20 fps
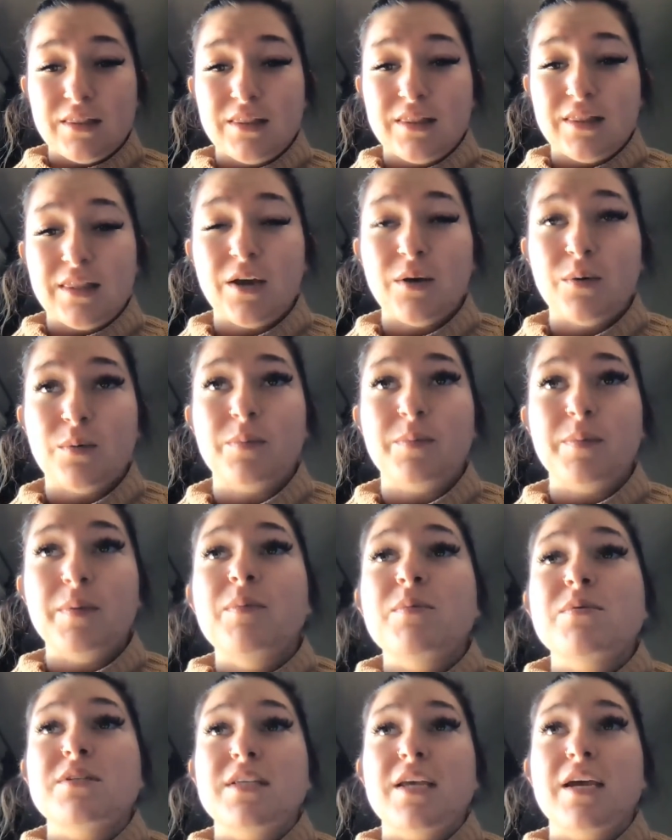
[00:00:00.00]
there were
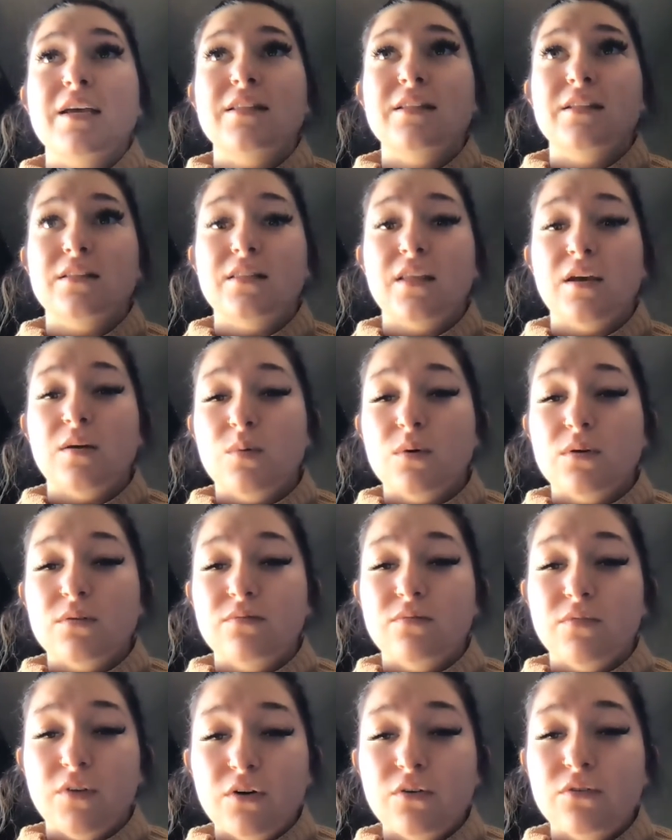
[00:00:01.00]
people saying that they
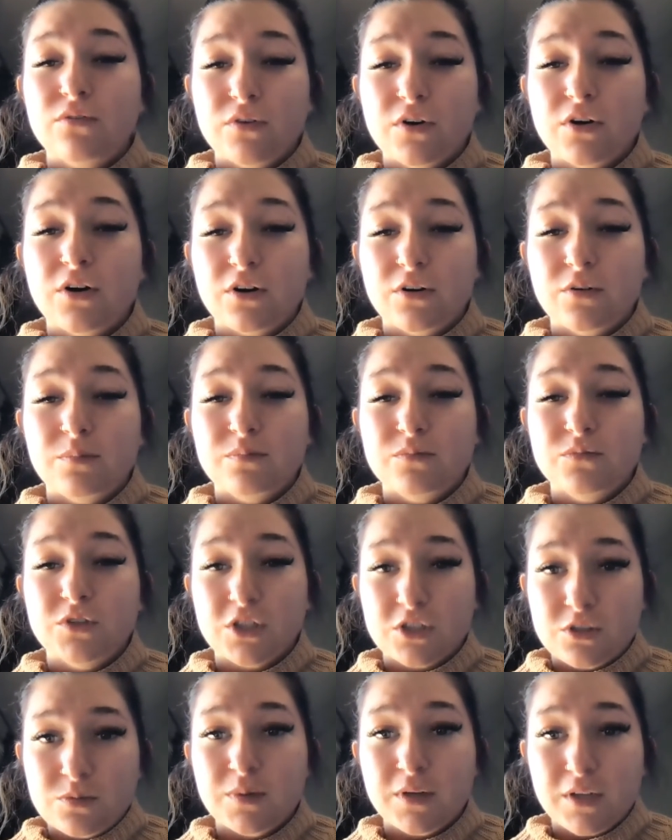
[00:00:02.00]
wouldn't vote for her
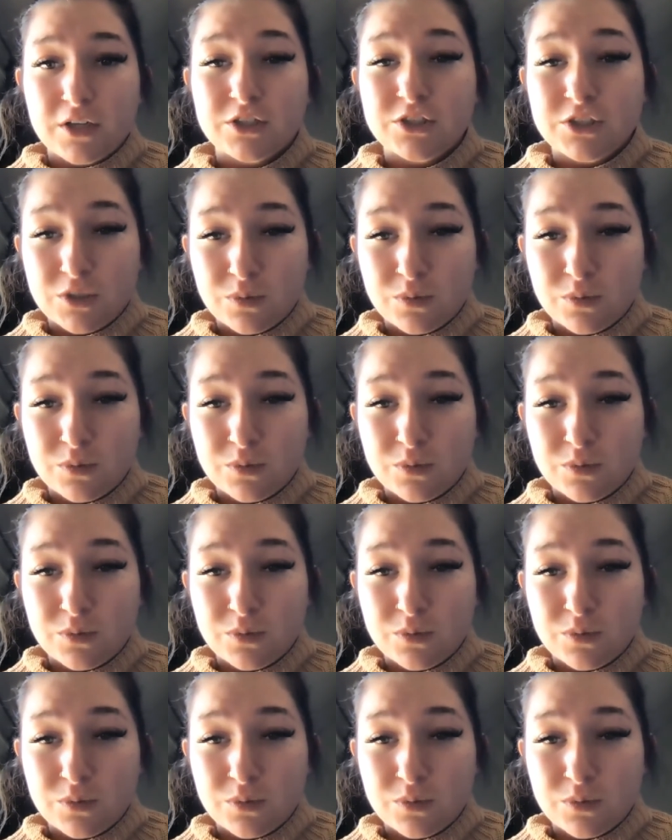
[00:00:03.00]
just because she